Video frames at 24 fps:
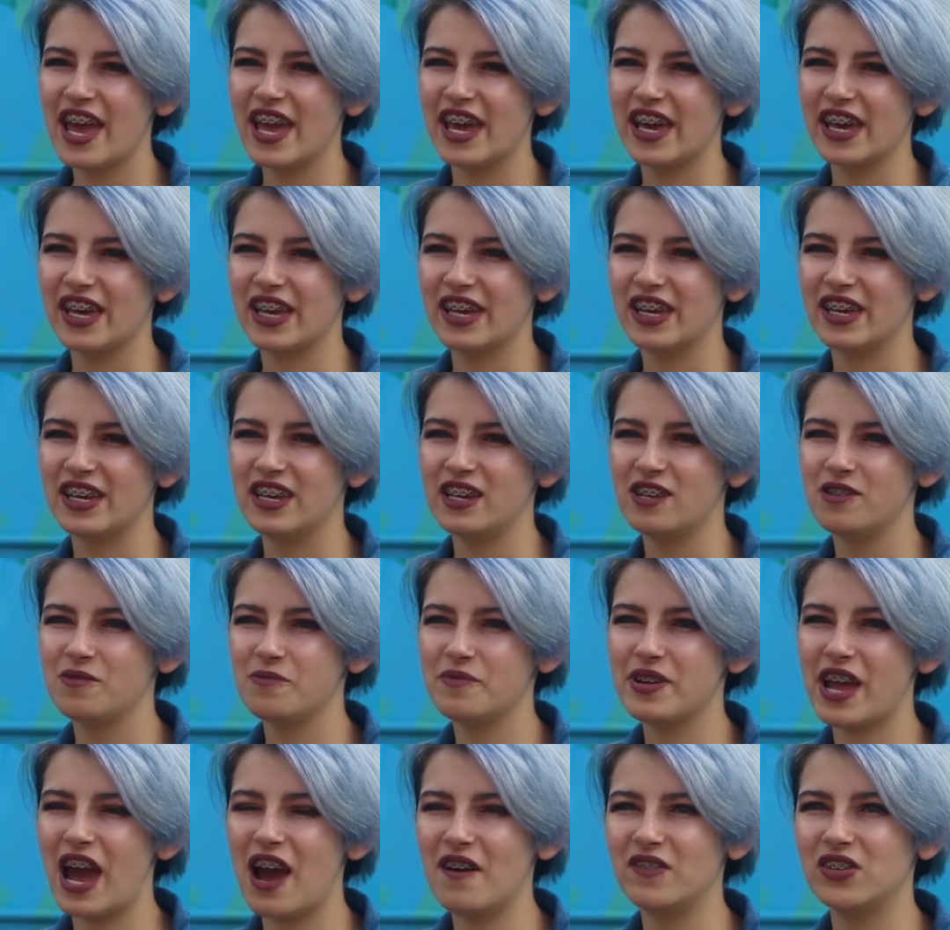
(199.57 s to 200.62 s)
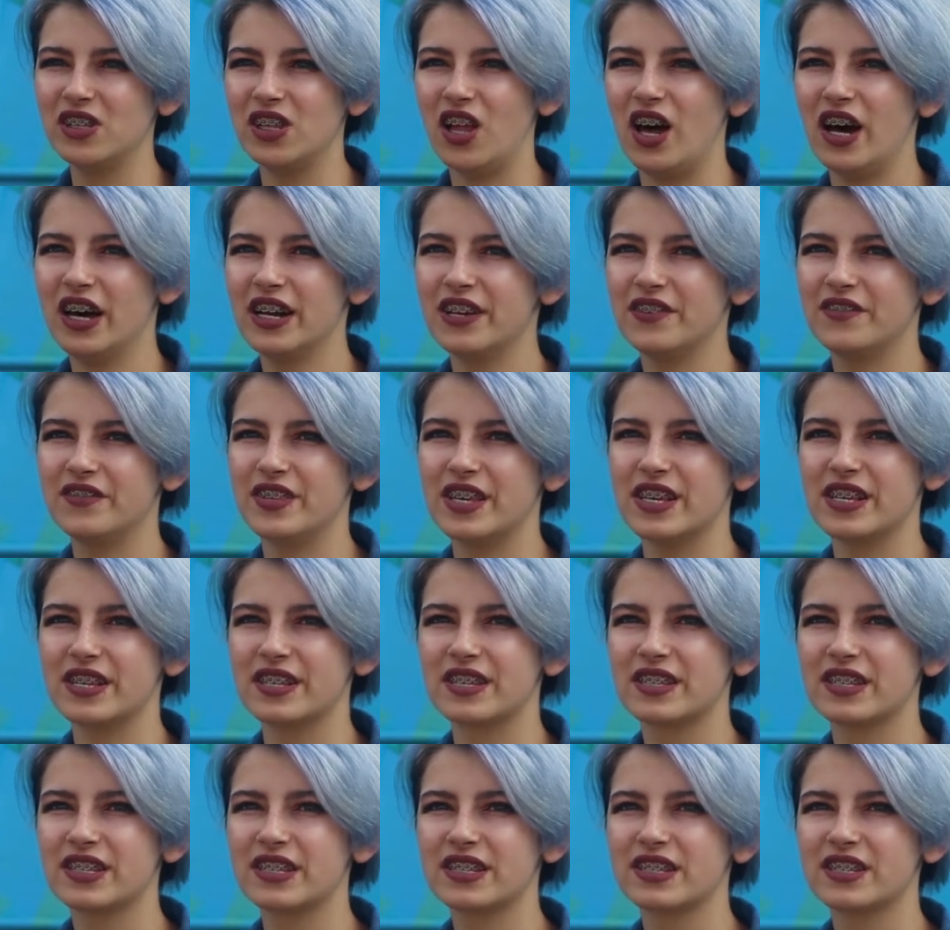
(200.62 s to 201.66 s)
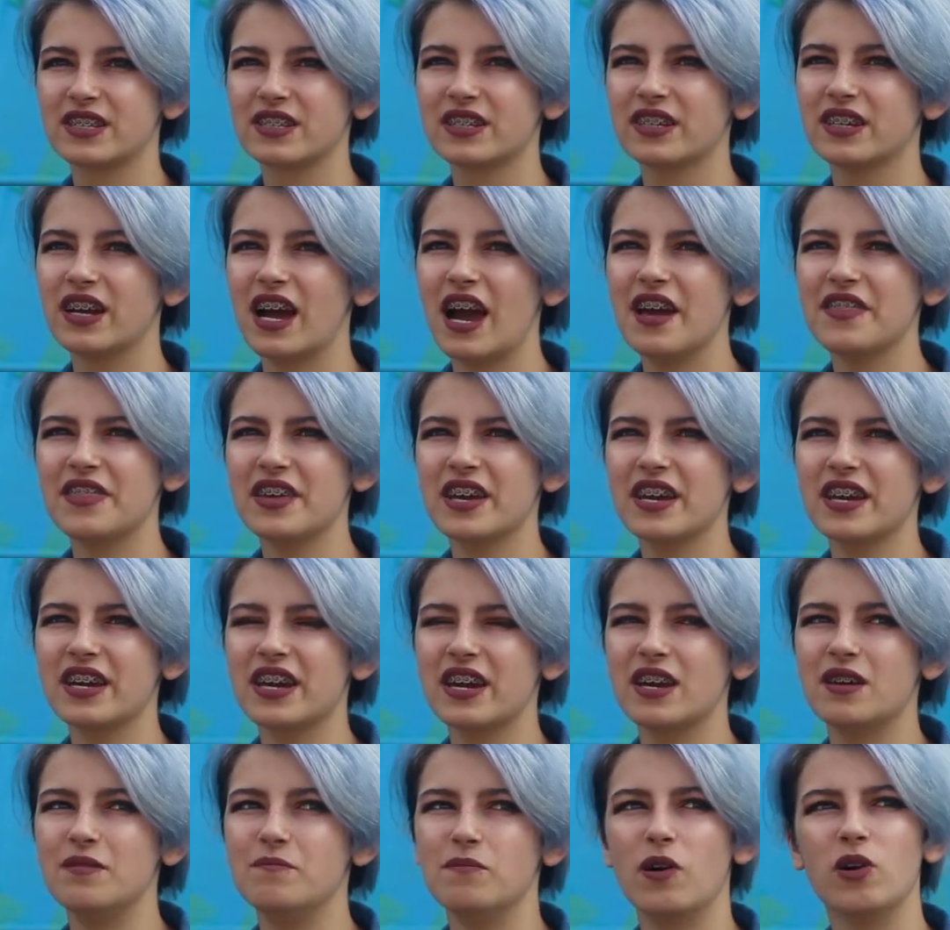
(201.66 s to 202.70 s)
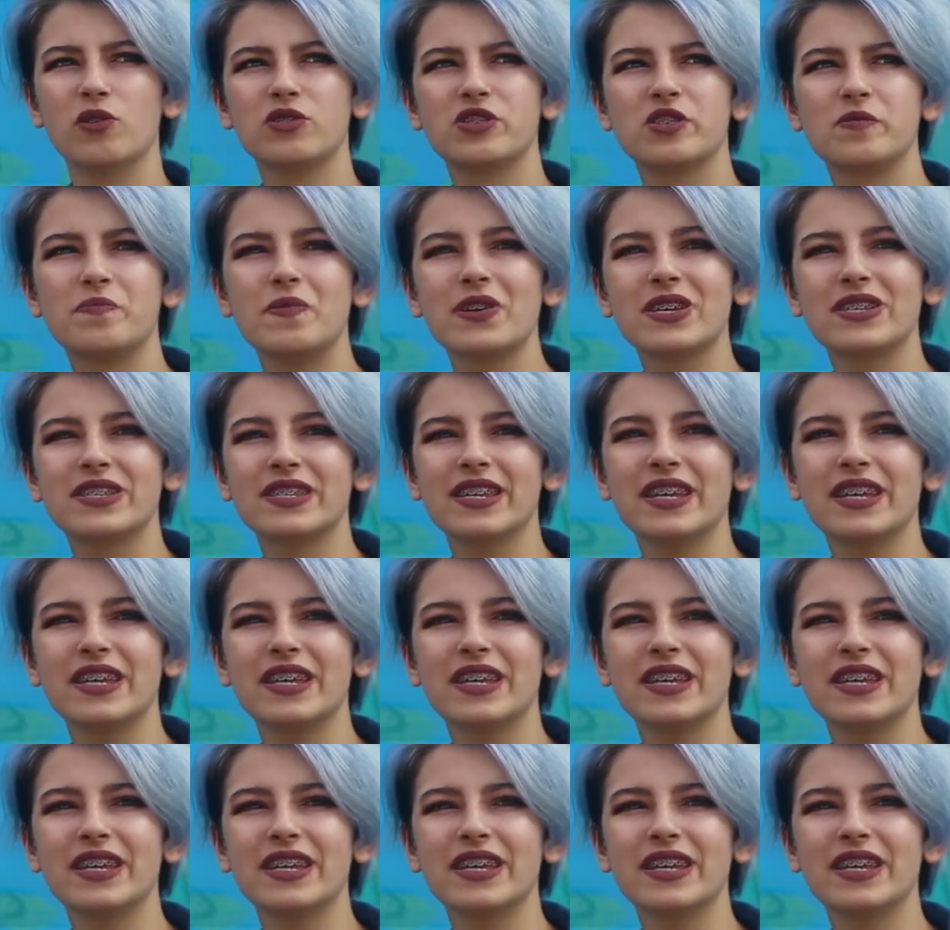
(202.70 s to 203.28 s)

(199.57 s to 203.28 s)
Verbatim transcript: and we have a lot of this, I think, in most big